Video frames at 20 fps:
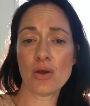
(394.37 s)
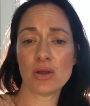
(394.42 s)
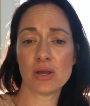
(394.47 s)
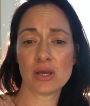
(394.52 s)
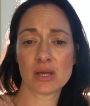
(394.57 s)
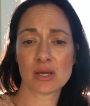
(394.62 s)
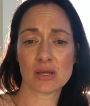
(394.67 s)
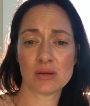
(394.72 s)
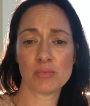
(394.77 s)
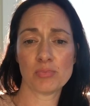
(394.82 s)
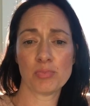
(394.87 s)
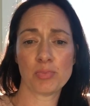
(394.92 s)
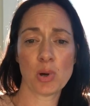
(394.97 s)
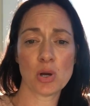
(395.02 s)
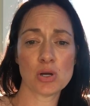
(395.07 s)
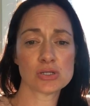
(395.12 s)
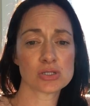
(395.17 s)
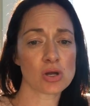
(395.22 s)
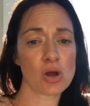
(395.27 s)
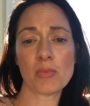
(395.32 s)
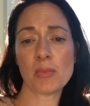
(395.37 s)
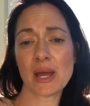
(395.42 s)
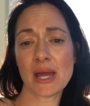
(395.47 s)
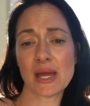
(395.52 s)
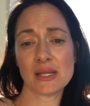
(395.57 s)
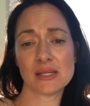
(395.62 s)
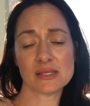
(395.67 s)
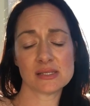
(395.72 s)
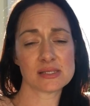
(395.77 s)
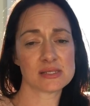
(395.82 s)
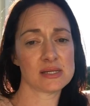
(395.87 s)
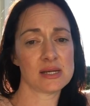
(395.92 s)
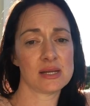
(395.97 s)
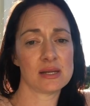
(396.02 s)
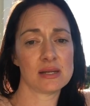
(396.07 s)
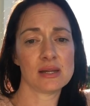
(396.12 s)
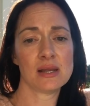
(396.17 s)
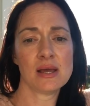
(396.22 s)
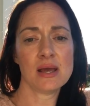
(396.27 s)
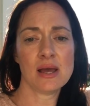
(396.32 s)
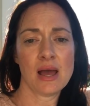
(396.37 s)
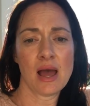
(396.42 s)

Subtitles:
You can post comments and